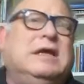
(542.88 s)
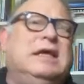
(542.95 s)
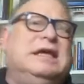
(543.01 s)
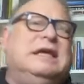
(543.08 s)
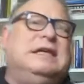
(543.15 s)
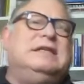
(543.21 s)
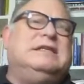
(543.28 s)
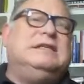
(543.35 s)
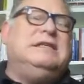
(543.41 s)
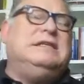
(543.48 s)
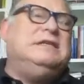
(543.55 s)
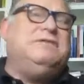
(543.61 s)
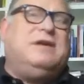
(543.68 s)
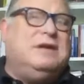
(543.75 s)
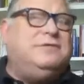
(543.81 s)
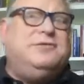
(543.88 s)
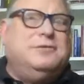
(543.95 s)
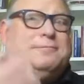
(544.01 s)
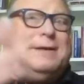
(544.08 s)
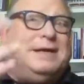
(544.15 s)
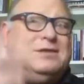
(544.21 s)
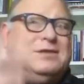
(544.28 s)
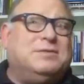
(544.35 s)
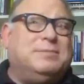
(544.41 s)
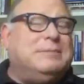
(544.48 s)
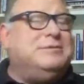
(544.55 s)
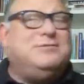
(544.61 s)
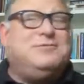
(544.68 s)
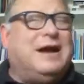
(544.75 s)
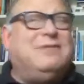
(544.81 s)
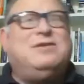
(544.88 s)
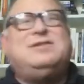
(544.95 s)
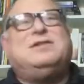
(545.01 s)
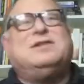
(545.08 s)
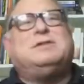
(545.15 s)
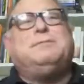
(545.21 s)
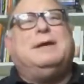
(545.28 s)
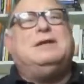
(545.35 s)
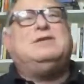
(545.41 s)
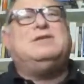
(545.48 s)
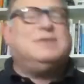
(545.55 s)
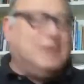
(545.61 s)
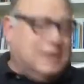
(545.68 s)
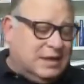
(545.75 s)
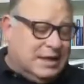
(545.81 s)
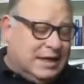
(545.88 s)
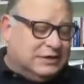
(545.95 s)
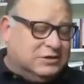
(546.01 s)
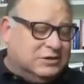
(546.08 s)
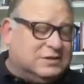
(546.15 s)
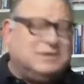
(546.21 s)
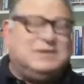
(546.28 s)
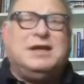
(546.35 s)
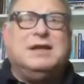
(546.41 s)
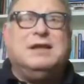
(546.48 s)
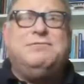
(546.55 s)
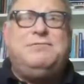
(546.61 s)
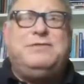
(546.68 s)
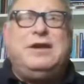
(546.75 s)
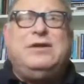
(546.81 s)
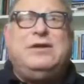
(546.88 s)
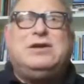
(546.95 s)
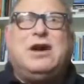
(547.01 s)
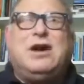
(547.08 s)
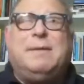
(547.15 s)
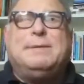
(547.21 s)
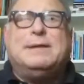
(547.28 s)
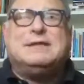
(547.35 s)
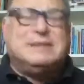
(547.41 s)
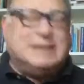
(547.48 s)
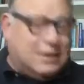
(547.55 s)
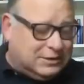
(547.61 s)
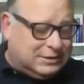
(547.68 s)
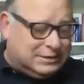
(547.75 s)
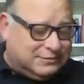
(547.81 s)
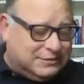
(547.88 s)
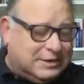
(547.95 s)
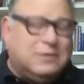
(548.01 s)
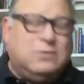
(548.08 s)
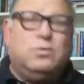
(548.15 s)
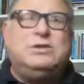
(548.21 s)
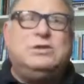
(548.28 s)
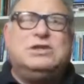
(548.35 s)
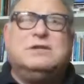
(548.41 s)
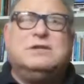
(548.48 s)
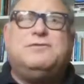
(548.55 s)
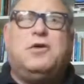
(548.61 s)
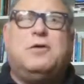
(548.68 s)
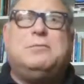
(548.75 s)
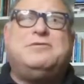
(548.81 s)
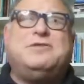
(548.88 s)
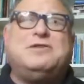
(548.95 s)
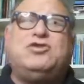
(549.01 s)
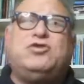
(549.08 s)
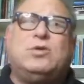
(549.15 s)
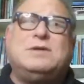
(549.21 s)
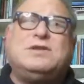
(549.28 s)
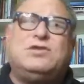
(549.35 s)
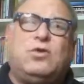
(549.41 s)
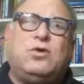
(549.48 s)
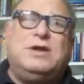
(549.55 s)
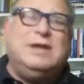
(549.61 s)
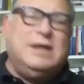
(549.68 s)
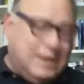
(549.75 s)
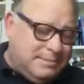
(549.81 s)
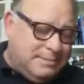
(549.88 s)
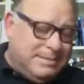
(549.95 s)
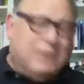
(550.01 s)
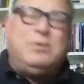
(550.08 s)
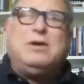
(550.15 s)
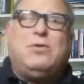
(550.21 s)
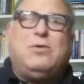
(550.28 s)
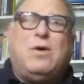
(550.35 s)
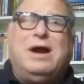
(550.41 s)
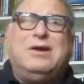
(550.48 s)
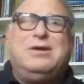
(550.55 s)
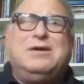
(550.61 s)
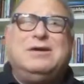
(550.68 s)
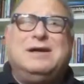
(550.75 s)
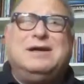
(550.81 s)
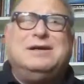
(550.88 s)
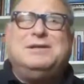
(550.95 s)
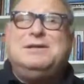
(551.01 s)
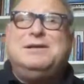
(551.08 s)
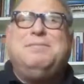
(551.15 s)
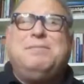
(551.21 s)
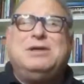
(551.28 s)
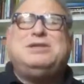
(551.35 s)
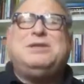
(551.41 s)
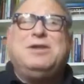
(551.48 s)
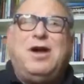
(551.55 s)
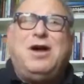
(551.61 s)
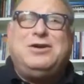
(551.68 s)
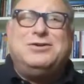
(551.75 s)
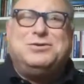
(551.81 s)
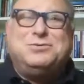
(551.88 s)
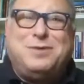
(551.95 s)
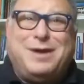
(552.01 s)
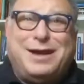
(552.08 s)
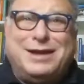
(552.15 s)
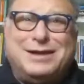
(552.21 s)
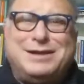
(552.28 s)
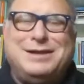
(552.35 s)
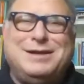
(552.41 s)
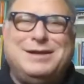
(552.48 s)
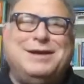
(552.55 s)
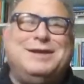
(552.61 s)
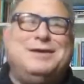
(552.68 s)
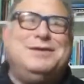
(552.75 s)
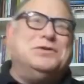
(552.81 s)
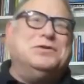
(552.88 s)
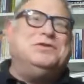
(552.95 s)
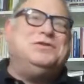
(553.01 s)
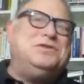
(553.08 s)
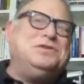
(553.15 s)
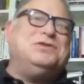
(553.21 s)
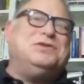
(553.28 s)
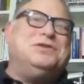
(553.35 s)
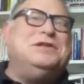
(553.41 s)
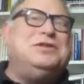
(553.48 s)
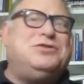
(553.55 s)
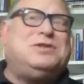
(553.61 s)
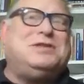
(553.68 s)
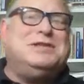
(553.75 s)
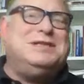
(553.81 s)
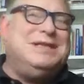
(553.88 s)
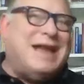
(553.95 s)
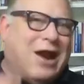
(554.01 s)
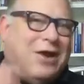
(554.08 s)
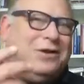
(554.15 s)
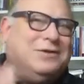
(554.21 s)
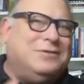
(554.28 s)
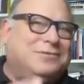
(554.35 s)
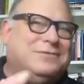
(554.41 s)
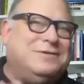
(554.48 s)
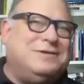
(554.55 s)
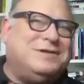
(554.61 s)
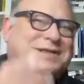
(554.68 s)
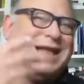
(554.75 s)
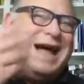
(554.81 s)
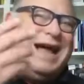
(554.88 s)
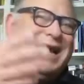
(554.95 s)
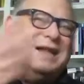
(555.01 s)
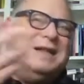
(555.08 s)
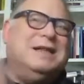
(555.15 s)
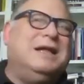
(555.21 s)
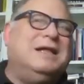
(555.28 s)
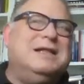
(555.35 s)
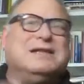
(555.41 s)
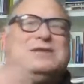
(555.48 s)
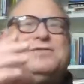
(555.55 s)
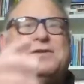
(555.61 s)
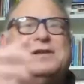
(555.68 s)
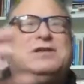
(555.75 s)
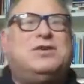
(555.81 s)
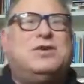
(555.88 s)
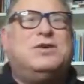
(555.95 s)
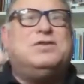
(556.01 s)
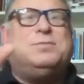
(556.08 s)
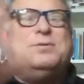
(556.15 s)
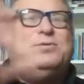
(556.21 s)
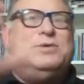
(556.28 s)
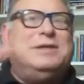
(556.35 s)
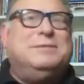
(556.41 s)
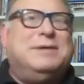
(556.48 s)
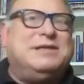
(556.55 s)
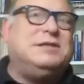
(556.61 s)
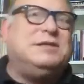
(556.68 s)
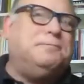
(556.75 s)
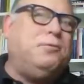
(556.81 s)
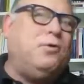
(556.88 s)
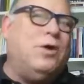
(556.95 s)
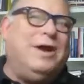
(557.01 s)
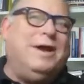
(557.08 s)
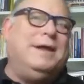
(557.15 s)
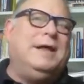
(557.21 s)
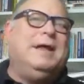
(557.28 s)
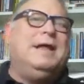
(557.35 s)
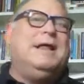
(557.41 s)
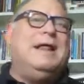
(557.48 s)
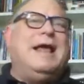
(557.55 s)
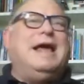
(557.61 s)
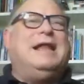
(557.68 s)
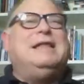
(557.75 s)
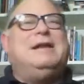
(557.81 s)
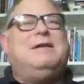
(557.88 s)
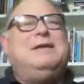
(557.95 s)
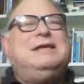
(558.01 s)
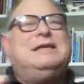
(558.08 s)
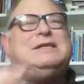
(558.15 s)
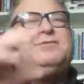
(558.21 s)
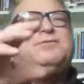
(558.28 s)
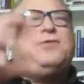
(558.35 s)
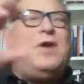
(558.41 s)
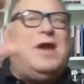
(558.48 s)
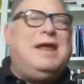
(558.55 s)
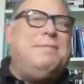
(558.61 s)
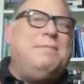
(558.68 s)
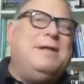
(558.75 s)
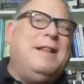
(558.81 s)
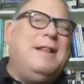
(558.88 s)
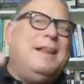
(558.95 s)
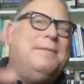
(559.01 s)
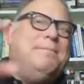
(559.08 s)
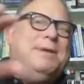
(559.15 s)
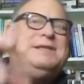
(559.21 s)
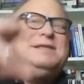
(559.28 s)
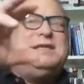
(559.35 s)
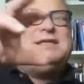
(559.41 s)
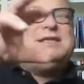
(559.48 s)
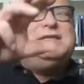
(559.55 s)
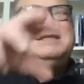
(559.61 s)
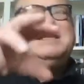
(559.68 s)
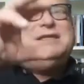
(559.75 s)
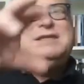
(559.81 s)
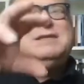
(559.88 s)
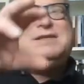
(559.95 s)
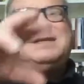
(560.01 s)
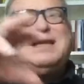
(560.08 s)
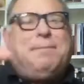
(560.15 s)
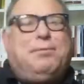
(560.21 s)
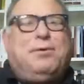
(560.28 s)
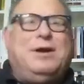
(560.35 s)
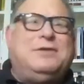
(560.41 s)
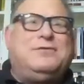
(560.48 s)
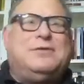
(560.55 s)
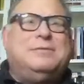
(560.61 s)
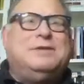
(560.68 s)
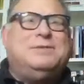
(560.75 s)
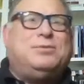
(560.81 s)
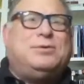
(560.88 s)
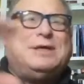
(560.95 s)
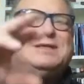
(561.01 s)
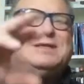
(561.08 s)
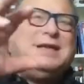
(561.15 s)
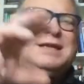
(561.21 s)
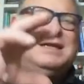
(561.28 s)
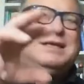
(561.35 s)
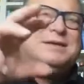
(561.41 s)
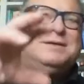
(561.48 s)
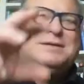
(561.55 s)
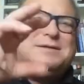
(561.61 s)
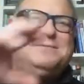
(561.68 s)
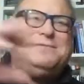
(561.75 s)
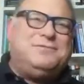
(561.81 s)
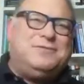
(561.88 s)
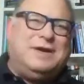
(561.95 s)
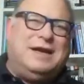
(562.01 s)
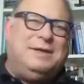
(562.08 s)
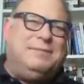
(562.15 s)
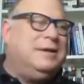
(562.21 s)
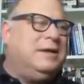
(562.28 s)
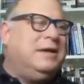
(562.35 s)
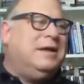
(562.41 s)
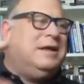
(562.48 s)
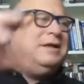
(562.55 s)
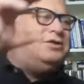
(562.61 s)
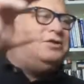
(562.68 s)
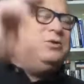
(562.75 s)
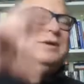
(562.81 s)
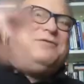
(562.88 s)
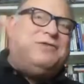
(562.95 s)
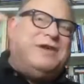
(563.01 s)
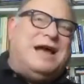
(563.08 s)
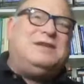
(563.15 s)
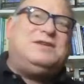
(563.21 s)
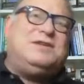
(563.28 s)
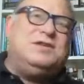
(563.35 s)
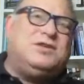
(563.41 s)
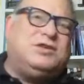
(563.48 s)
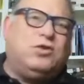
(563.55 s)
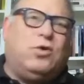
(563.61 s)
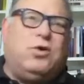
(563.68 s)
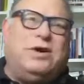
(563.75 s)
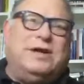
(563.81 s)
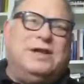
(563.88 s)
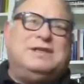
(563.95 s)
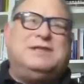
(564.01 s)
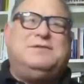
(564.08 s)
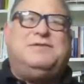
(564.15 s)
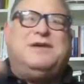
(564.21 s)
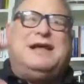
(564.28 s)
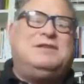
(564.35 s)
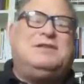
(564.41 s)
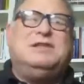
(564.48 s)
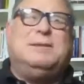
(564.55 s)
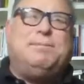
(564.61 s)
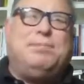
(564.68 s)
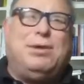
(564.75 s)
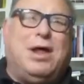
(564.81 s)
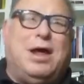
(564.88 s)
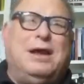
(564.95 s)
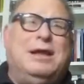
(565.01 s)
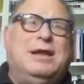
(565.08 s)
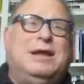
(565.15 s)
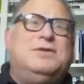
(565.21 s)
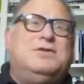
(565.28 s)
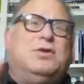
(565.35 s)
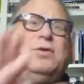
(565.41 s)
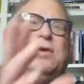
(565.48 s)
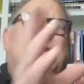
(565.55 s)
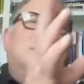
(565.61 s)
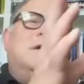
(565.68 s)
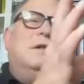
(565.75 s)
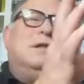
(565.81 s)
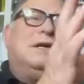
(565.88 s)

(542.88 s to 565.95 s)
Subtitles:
in very few pages, maybe 5 or 6 pages, and you can tell a very complex narrative, which in the form of a short story may require much longer to write. So it's an interesting narrative style that's very terse, but really makes the point. And then each frame basically is separated from the precedent frame to advance the story. It's advancing the plot. So the